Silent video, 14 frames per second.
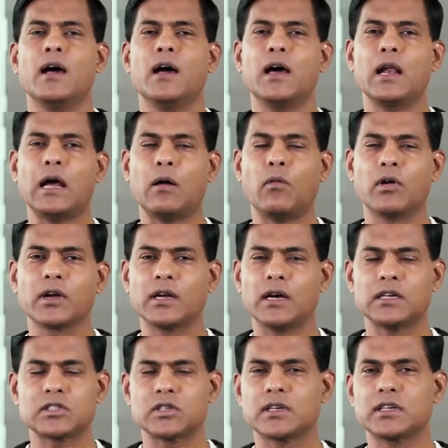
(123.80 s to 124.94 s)
And I want
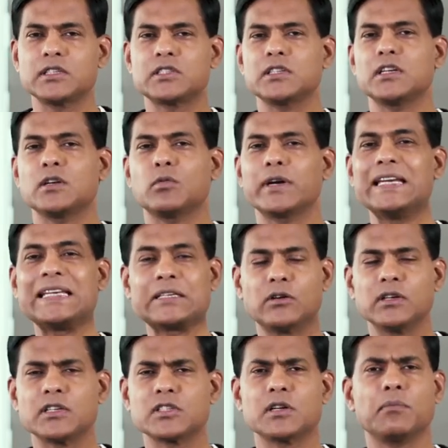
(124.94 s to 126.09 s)
us to consider what he
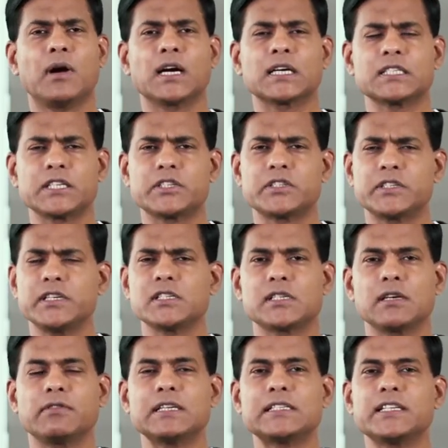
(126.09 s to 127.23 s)
told us in Mark 16,
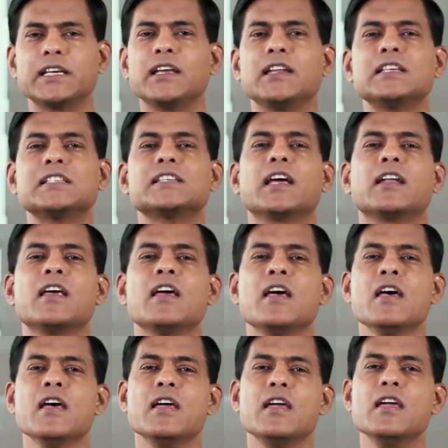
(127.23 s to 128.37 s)
17. He said,
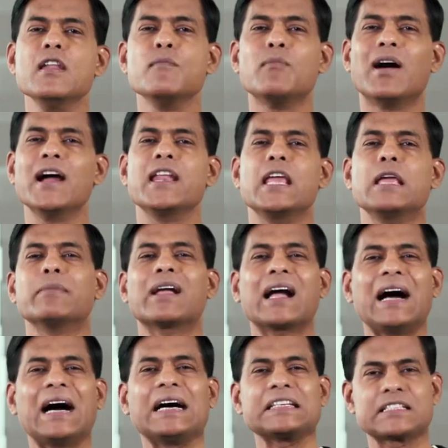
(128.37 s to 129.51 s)
in my name
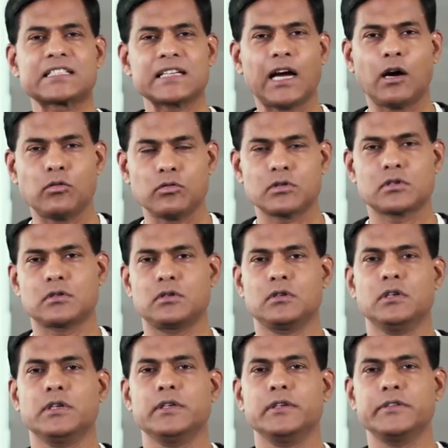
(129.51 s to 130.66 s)
cast out
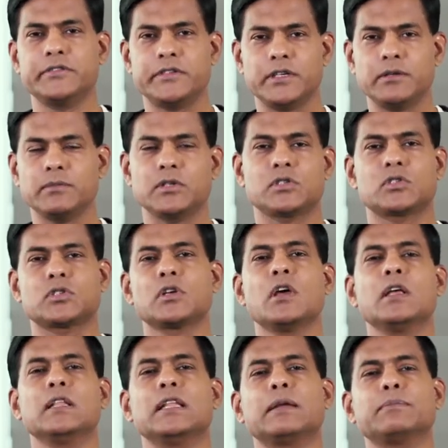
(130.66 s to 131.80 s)
demons.
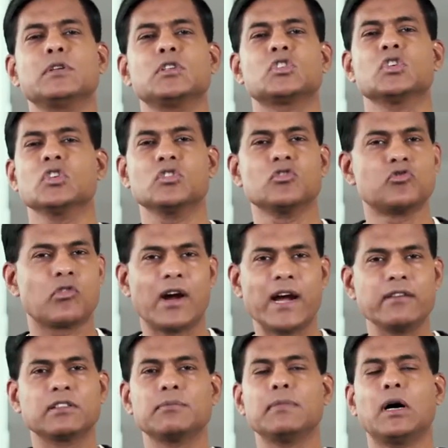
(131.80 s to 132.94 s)
That means
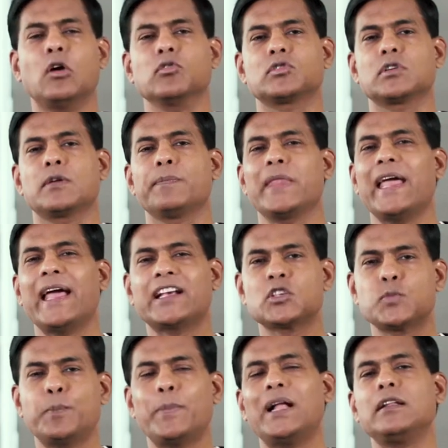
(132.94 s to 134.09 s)
drive them out,
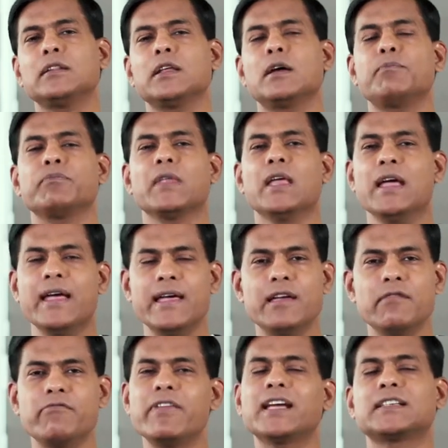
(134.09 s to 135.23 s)
expel them,
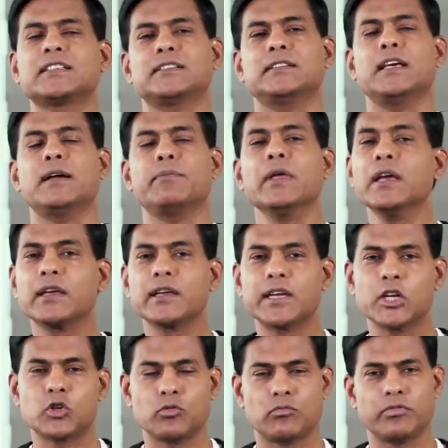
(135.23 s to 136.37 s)
evict them,
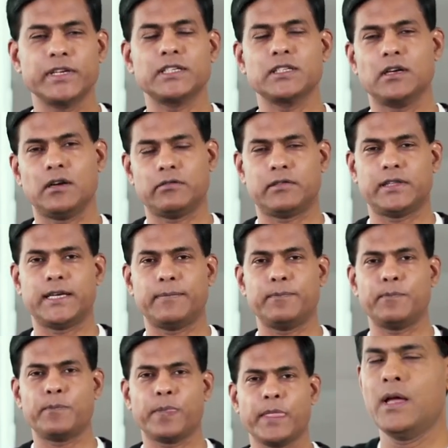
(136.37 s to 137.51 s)
get rid of
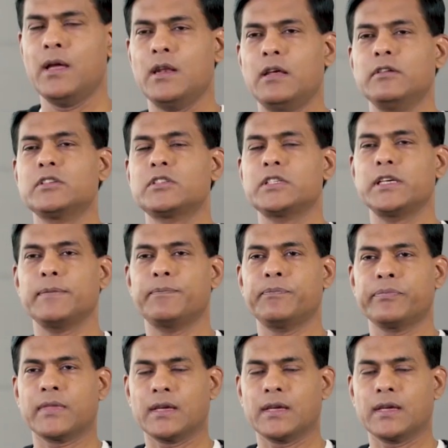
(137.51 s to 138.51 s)
them. Now, you see,